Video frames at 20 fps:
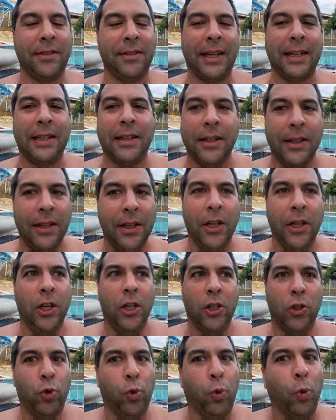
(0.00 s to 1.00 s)
like
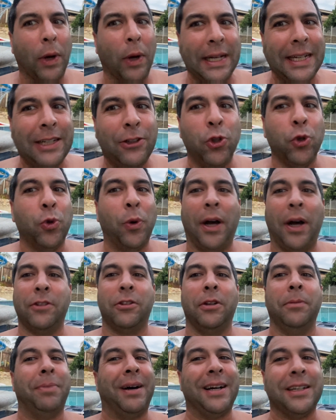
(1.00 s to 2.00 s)

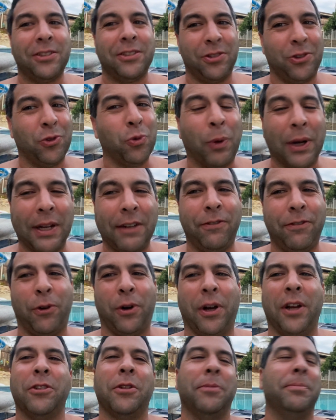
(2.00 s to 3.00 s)
2200 bucks,
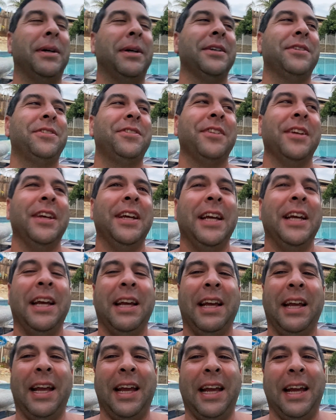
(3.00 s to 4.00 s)
2400 bucks.
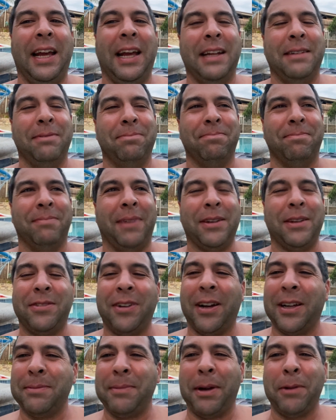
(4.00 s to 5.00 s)
And I was
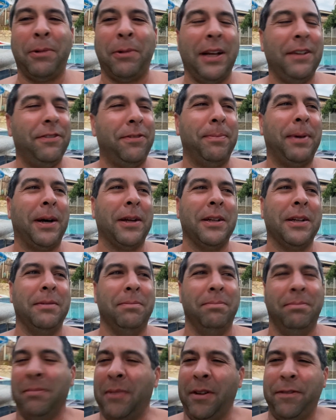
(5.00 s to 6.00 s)
talking to my wife about it
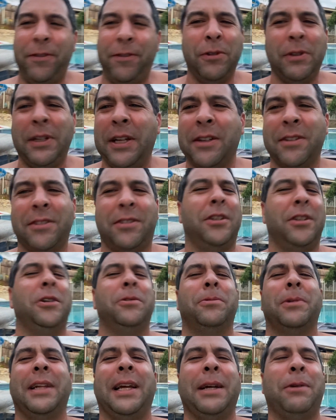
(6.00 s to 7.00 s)
a few years ago and
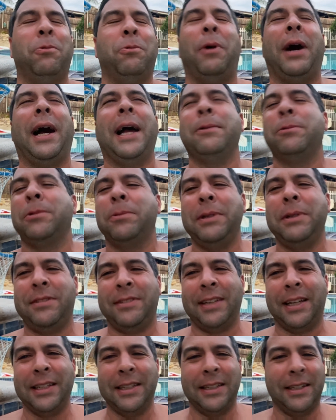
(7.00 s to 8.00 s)
we're like, "Why would we
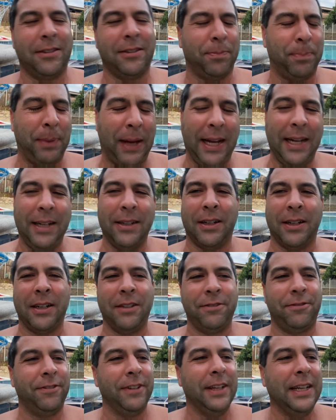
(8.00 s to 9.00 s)
sell it? It's paid
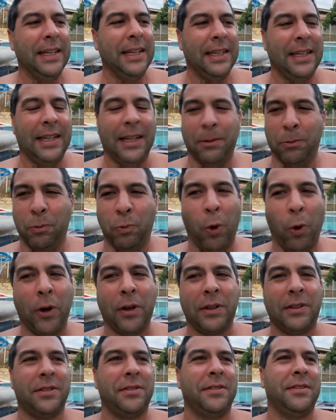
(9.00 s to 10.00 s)
off. It
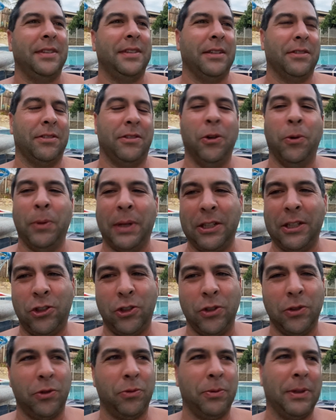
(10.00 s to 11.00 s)
works. There's no
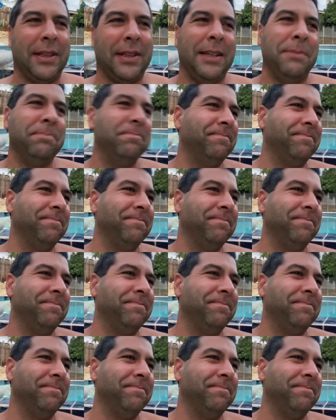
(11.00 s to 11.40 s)
issues with it.